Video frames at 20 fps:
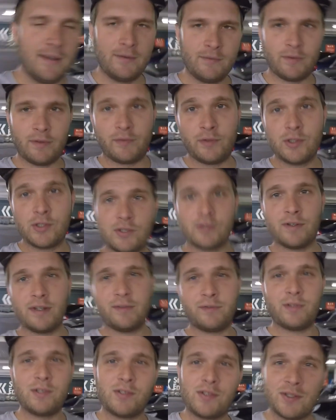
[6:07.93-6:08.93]
For future
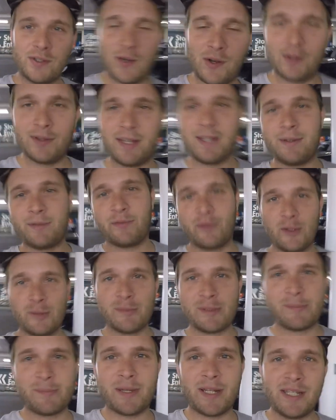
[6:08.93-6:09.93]
reference, you're not allowed to film
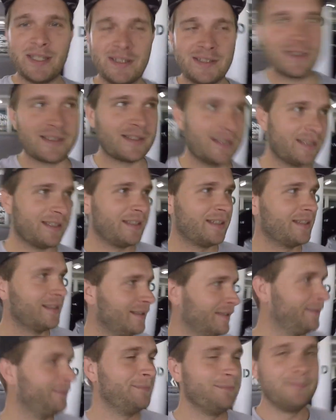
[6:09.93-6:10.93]
in Bunnings.
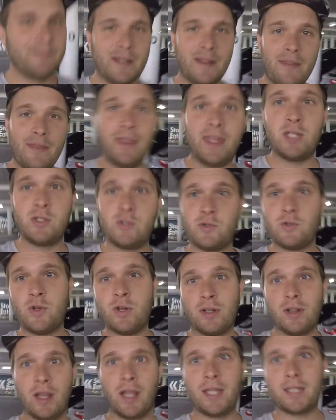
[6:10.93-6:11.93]
They do
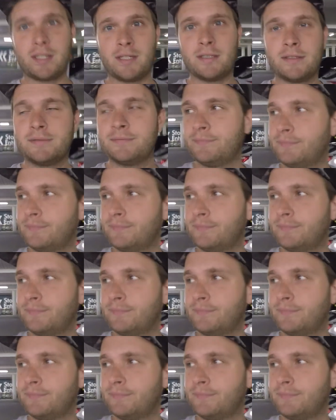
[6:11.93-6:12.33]
not like it.